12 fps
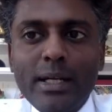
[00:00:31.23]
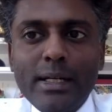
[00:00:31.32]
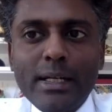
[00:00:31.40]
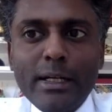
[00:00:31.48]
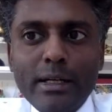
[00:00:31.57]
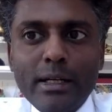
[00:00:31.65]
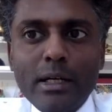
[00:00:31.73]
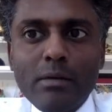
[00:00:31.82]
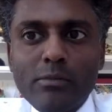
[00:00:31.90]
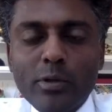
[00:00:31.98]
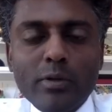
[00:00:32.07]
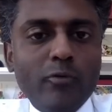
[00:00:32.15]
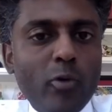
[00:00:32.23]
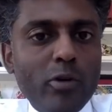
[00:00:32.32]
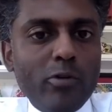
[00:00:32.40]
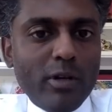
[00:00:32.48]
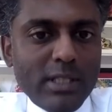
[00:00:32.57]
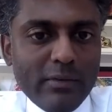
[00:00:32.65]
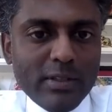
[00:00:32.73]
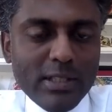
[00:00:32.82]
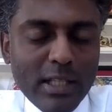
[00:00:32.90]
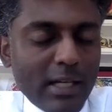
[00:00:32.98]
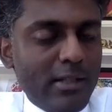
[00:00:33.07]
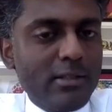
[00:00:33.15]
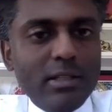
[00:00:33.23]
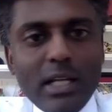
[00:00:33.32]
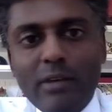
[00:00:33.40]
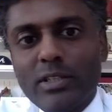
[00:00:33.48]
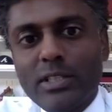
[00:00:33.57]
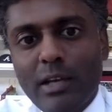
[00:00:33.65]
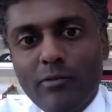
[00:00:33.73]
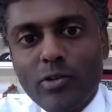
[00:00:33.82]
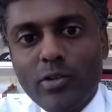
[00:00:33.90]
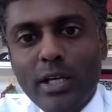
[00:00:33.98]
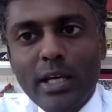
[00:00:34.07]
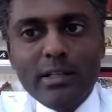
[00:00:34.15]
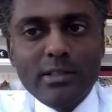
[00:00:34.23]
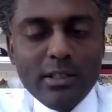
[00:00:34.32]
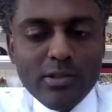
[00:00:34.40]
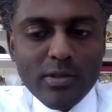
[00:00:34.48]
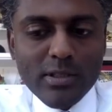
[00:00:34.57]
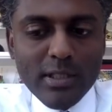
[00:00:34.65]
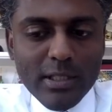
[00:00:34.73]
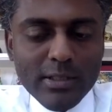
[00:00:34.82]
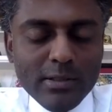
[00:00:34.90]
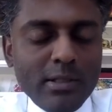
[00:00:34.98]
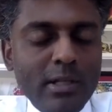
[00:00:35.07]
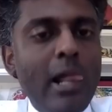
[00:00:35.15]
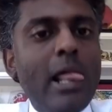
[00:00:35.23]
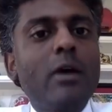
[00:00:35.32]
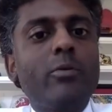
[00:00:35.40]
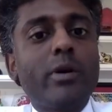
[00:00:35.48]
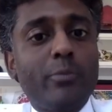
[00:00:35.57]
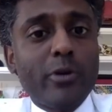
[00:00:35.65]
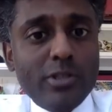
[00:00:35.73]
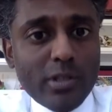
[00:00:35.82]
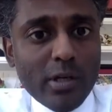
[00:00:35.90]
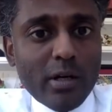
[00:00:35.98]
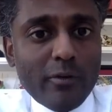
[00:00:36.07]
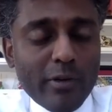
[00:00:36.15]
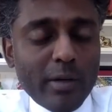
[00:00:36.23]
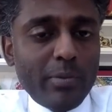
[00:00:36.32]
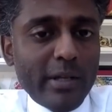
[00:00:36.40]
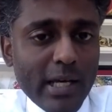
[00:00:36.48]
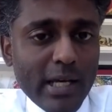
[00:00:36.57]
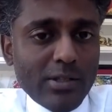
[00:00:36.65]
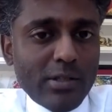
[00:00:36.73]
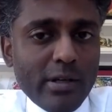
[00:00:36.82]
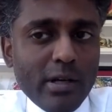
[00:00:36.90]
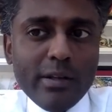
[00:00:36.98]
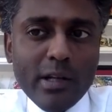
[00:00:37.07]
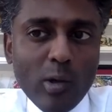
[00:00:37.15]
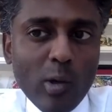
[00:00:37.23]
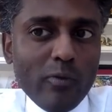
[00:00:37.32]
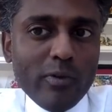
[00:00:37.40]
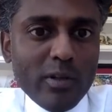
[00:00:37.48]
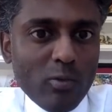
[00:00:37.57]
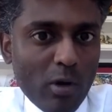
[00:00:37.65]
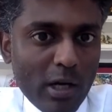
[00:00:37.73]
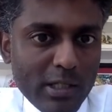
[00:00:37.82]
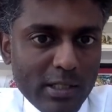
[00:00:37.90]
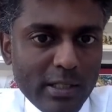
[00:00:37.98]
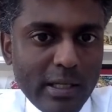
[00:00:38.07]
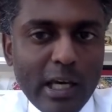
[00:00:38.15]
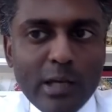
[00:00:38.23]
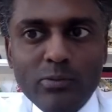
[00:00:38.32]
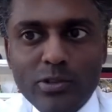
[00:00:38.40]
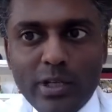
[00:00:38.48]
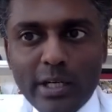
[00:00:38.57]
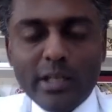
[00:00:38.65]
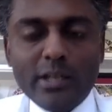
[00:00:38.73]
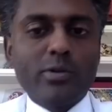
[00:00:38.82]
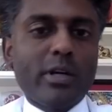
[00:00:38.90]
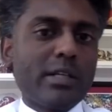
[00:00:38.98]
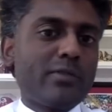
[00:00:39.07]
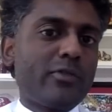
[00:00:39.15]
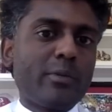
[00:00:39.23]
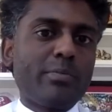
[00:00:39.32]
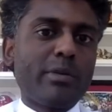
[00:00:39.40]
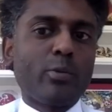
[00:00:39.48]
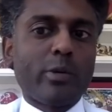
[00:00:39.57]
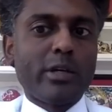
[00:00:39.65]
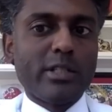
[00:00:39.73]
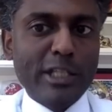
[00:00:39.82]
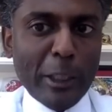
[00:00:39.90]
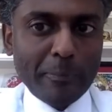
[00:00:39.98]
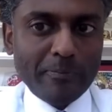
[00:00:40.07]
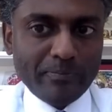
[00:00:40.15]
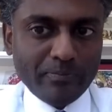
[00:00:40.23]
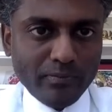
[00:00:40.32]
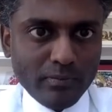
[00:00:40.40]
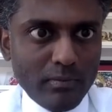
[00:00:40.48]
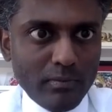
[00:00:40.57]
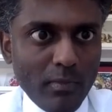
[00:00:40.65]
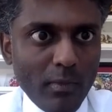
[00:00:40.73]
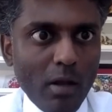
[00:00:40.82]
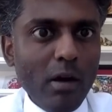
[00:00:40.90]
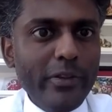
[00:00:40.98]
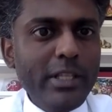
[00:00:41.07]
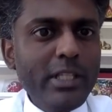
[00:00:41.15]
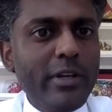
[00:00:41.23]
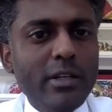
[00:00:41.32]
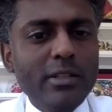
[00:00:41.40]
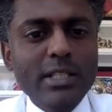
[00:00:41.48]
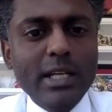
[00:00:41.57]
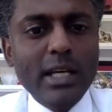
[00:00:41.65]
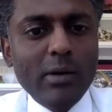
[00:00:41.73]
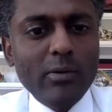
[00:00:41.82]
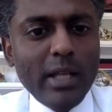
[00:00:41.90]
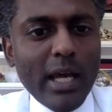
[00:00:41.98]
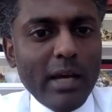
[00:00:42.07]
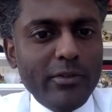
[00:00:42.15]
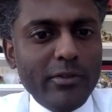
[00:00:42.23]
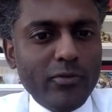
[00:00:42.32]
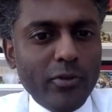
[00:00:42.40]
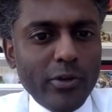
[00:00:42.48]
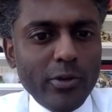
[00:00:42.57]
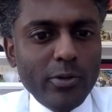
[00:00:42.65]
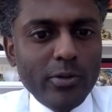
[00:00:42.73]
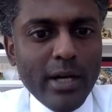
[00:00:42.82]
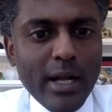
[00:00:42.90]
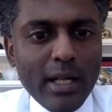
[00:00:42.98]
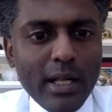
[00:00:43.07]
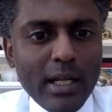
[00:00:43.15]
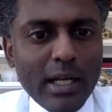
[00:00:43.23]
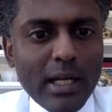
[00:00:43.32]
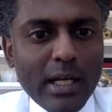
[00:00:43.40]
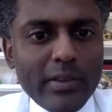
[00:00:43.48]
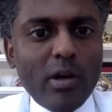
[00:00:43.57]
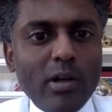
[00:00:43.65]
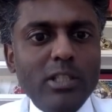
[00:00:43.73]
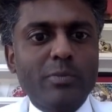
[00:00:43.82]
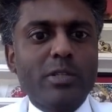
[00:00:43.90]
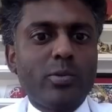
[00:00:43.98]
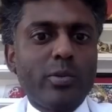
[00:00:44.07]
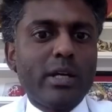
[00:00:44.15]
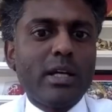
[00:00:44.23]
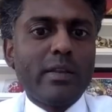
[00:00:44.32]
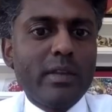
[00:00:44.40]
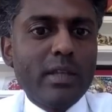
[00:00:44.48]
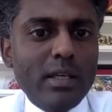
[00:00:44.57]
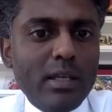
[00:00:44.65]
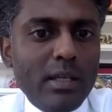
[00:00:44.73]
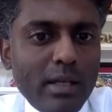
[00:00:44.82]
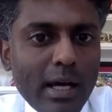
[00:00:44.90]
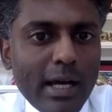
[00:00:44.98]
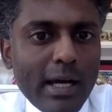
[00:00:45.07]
And looking forward to our 7 selections. It'll have a 7-unit and a 6-unit selections. We pushed on our free play yesterday on that over in the Washington game. We'll try to get you a nice free play winner today. On this video today, I will have for you thoughts between the